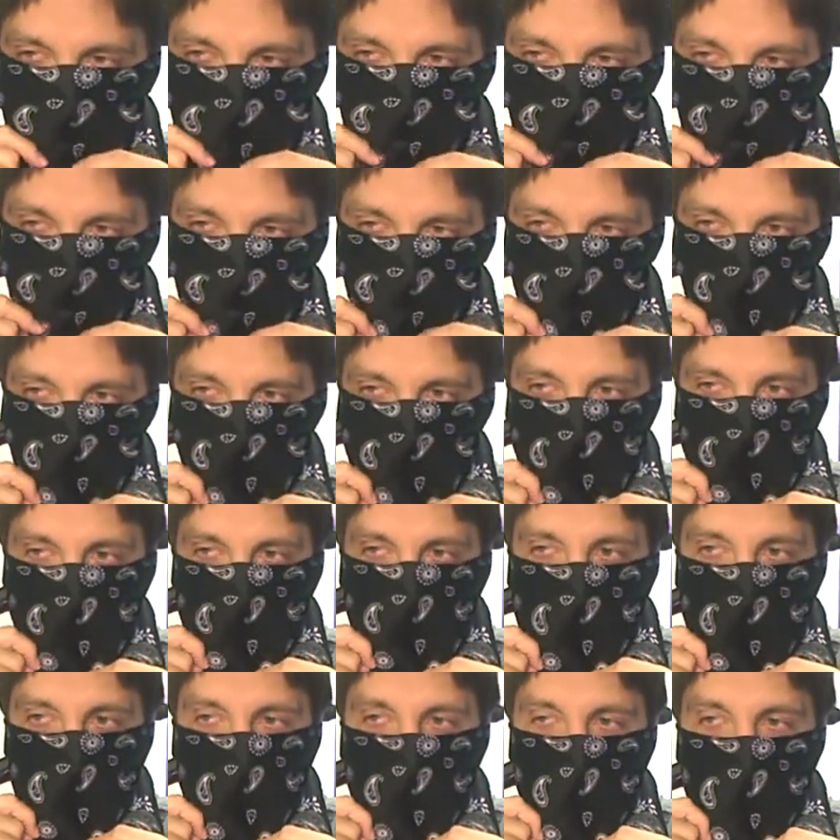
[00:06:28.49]
I said, look,
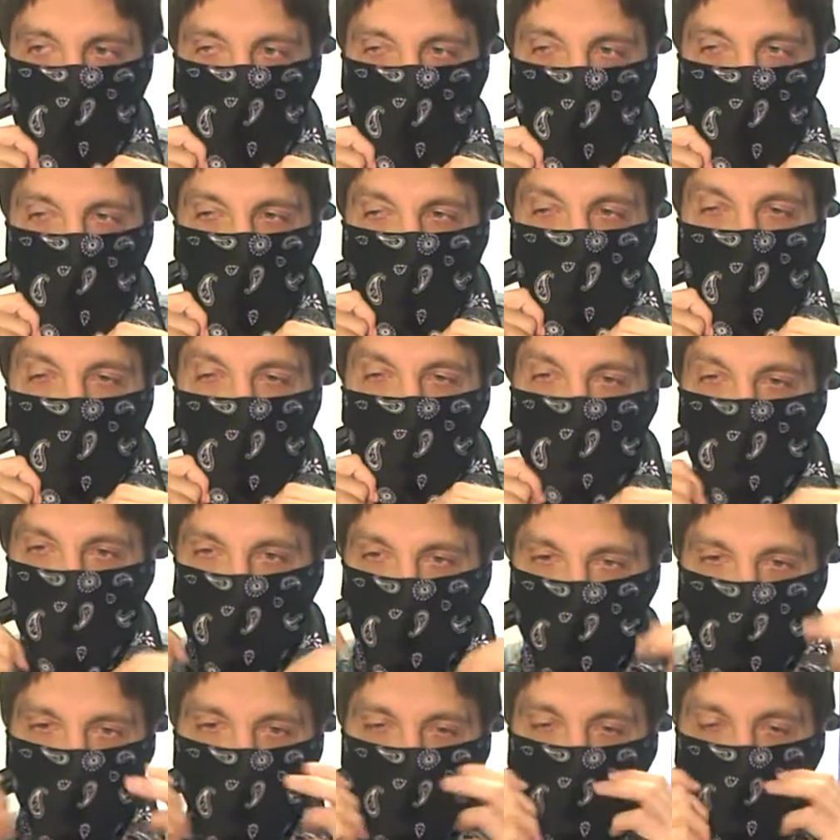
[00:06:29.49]
everybody. He's got
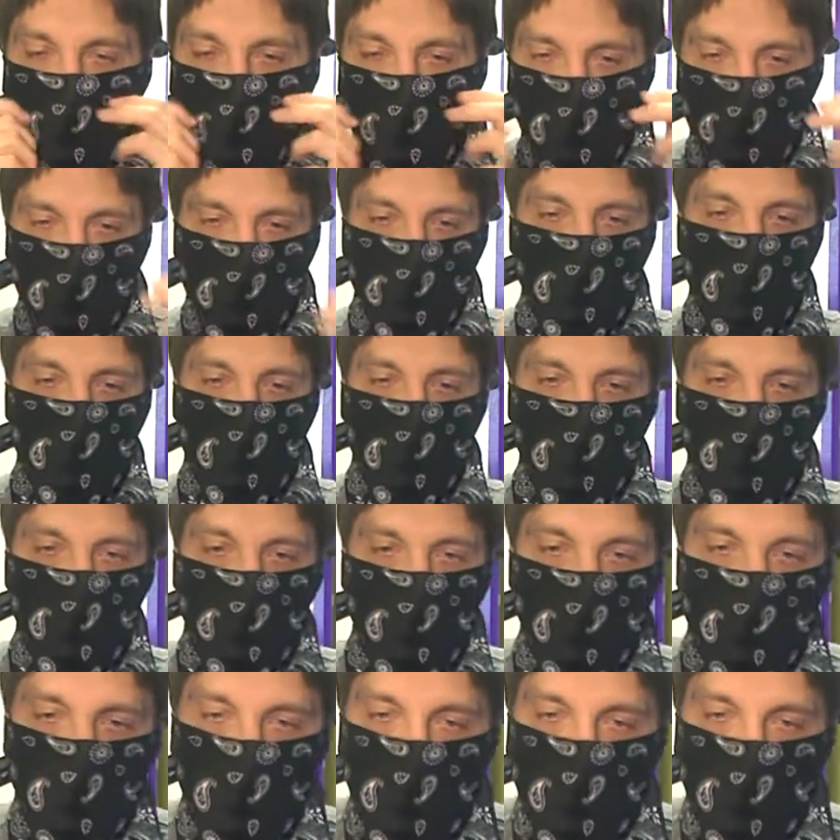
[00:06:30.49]
paisleys all over his face now.